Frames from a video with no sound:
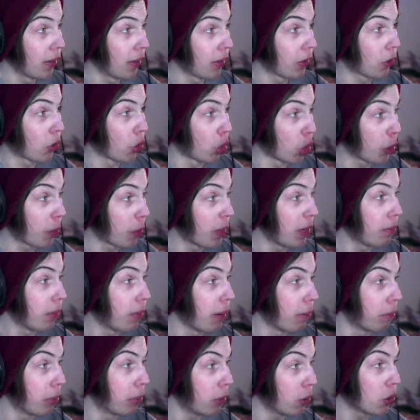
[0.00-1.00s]
Kirkman
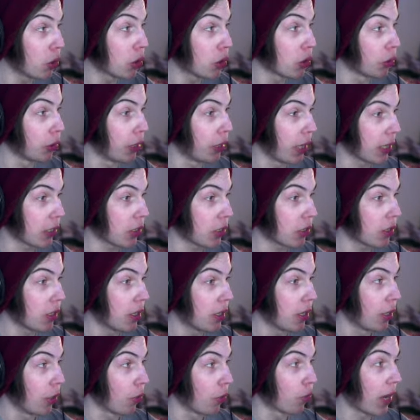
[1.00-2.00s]
bamboozled us
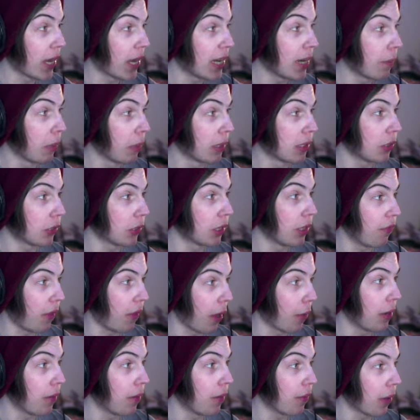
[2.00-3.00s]
right up until the
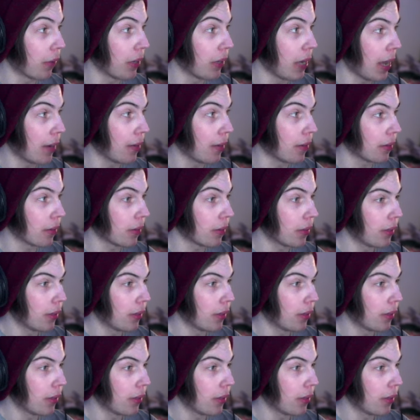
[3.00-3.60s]
very, very end.